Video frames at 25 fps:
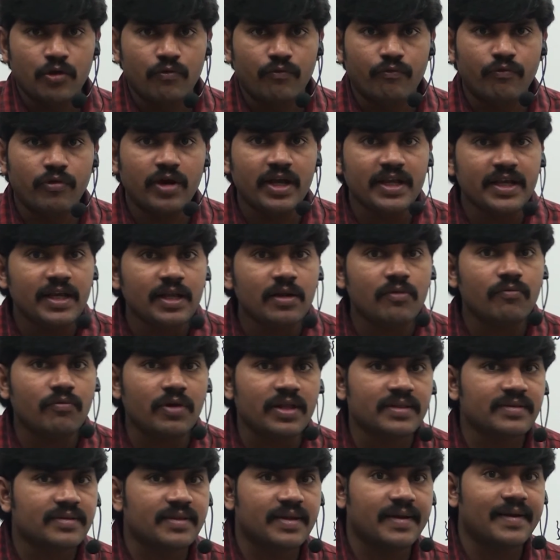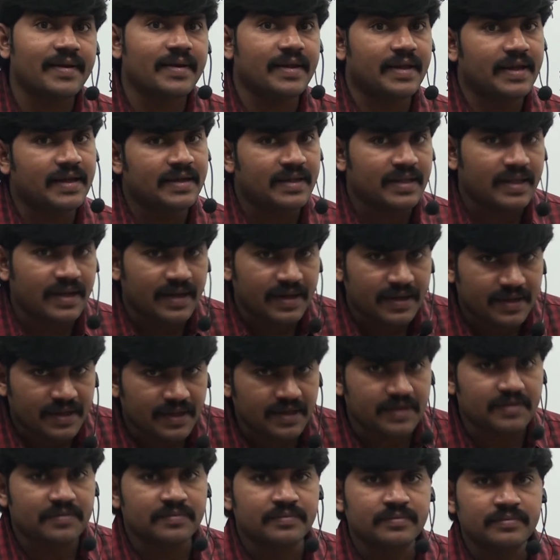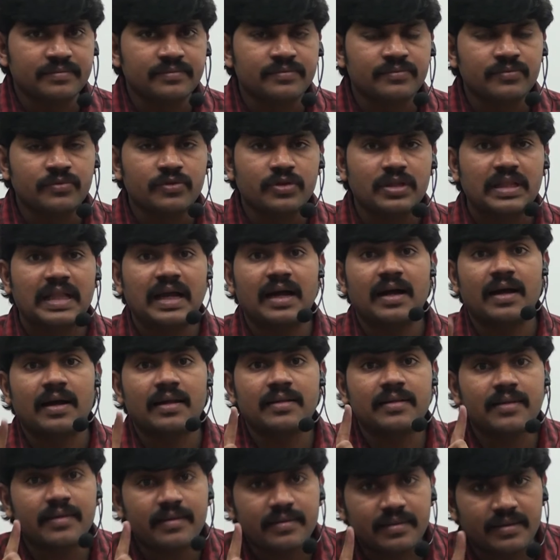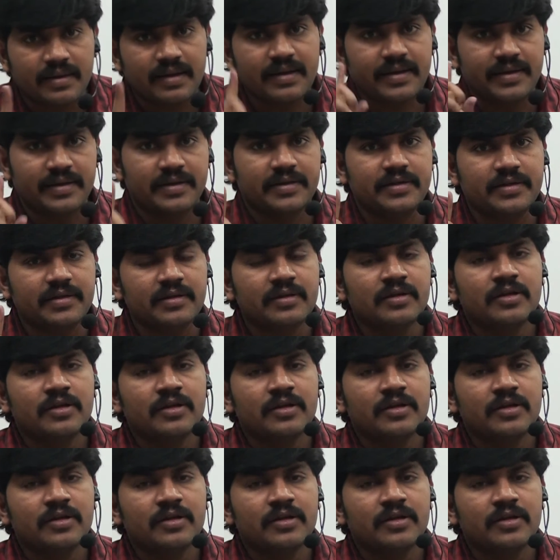while one thread iterating, the other thread